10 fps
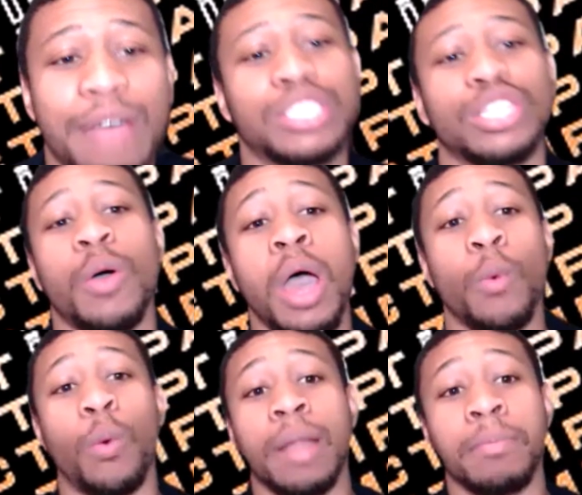And so
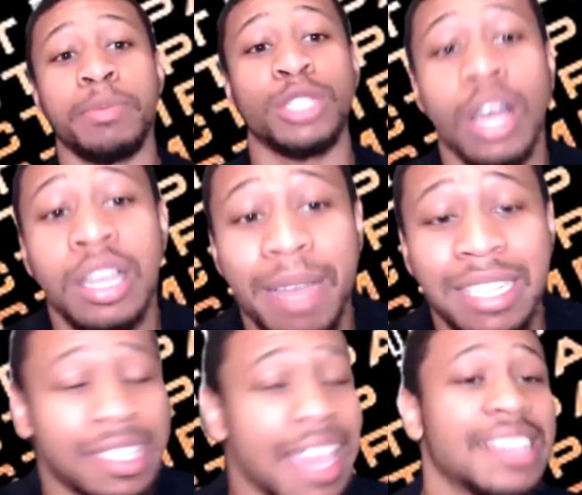what I'm going to be talking about
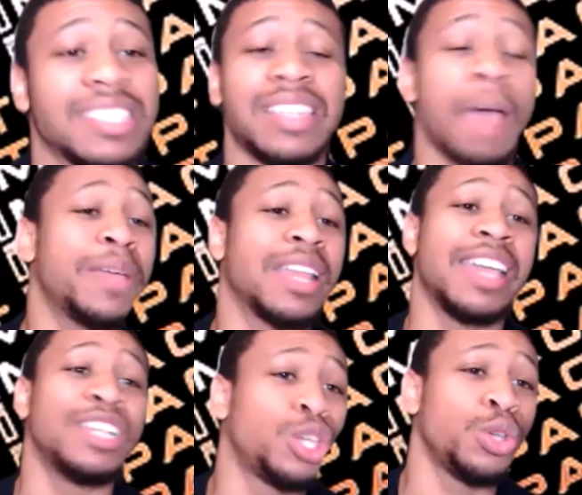today is stepping
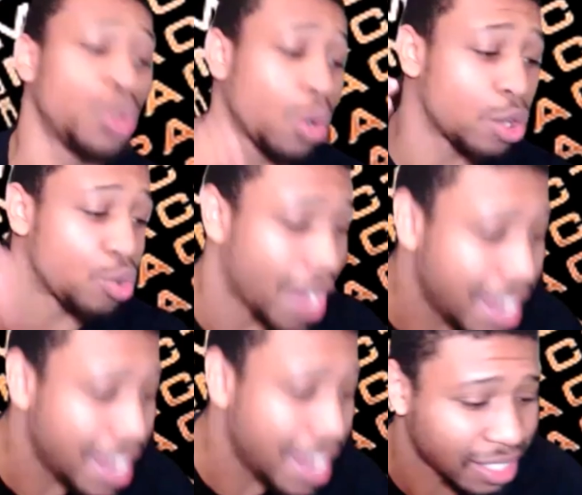into your
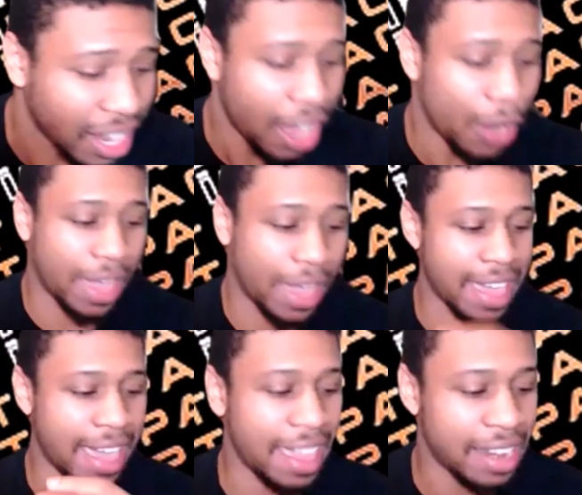greatness, okay?
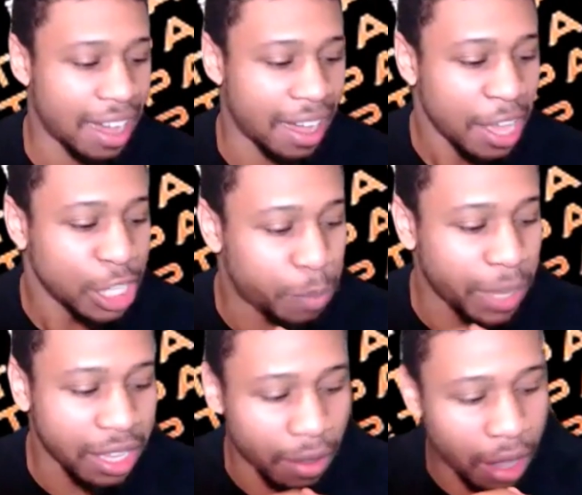And
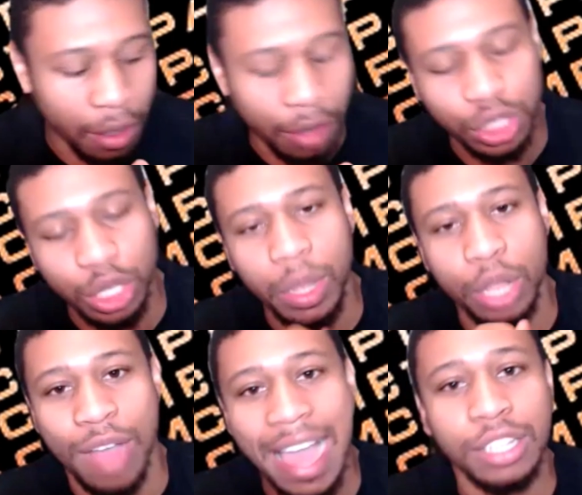speaking of showing
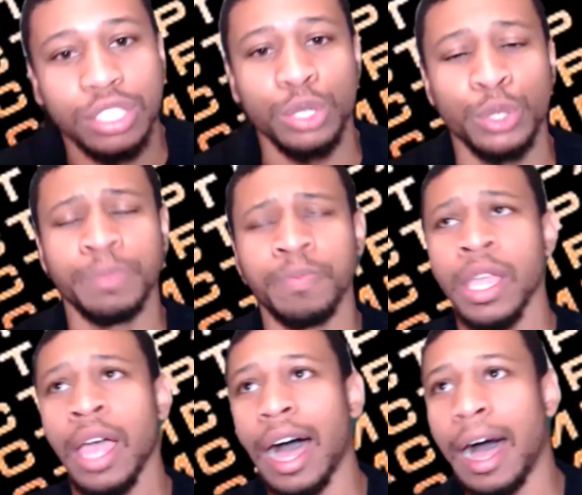gratitude,
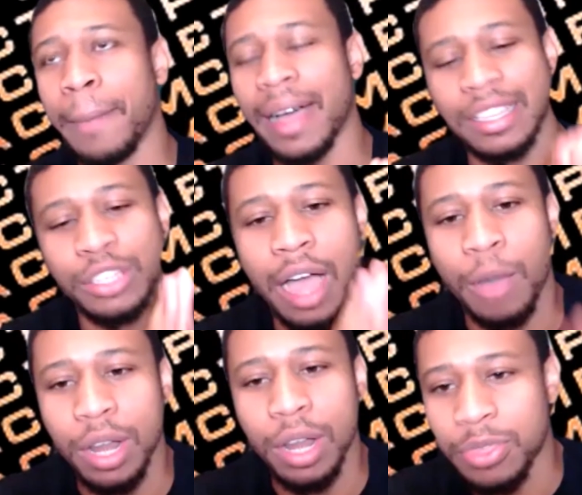I
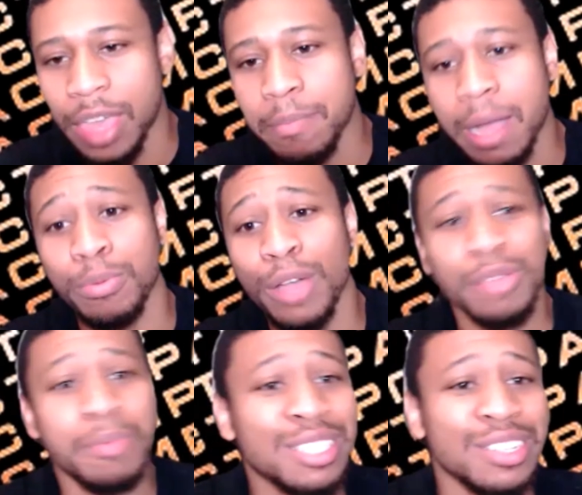want to thank my brother,
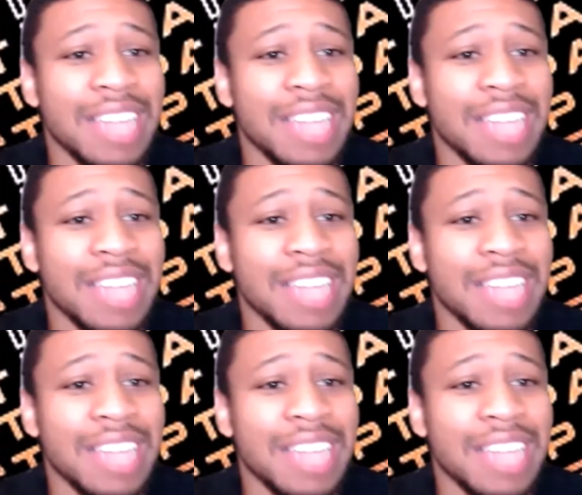Mr.